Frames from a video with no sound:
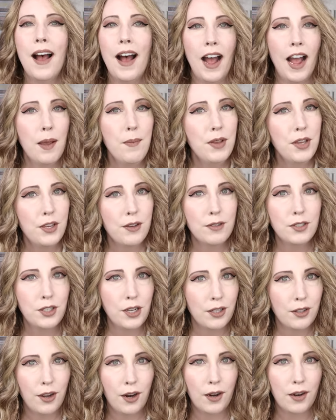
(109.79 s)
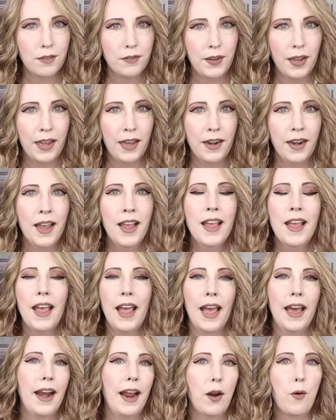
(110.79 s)
I'm a huge Halara fan,
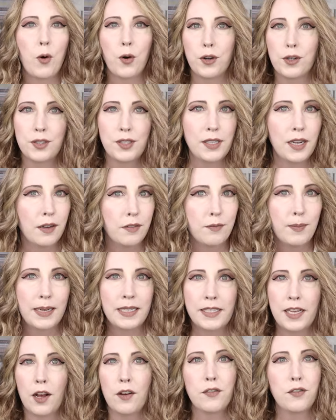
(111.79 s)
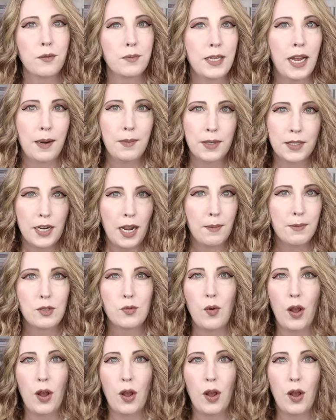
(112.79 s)
and I order stuff myself from time to time as